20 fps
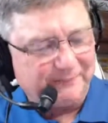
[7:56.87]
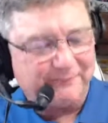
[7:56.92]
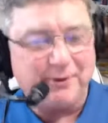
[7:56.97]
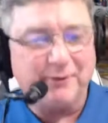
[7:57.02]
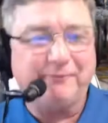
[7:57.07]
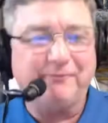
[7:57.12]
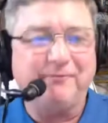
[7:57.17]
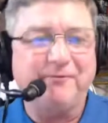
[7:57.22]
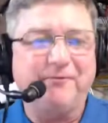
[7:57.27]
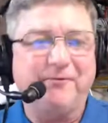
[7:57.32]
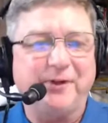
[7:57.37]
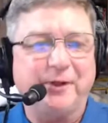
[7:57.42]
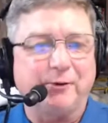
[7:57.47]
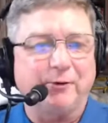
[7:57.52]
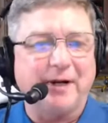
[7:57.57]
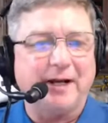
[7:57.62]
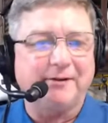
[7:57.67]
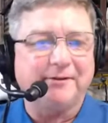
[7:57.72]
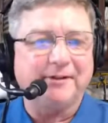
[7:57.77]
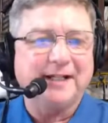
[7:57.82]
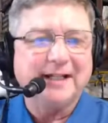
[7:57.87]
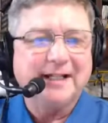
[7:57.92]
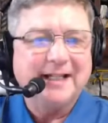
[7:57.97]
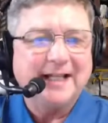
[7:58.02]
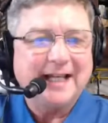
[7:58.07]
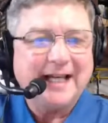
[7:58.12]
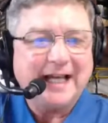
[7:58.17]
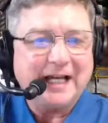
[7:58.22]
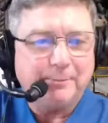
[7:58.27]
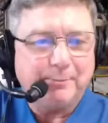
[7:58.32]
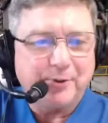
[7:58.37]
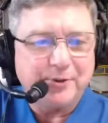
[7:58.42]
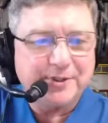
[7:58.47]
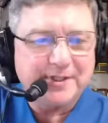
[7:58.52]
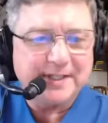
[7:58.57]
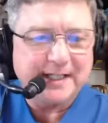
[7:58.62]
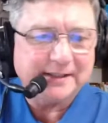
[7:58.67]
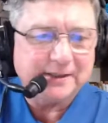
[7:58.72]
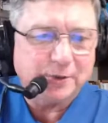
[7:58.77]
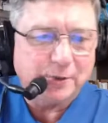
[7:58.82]
If you figure out how to push
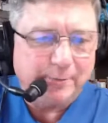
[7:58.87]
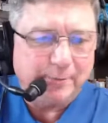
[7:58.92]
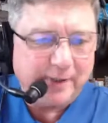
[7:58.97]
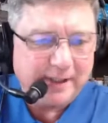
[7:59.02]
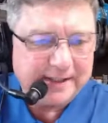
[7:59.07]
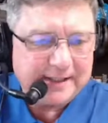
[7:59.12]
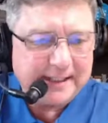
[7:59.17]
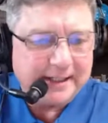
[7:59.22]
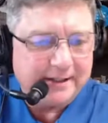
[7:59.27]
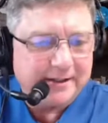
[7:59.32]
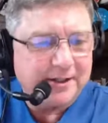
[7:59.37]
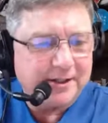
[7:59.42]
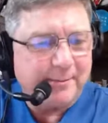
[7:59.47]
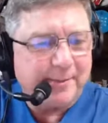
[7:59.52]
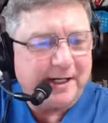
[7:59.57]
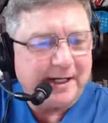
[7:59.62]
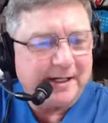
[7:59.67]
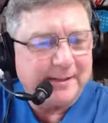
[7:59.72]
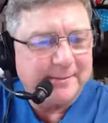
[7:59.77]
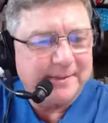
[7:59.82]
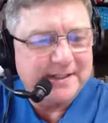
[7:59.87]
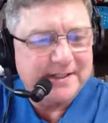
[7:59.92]
that little button down at the bottom,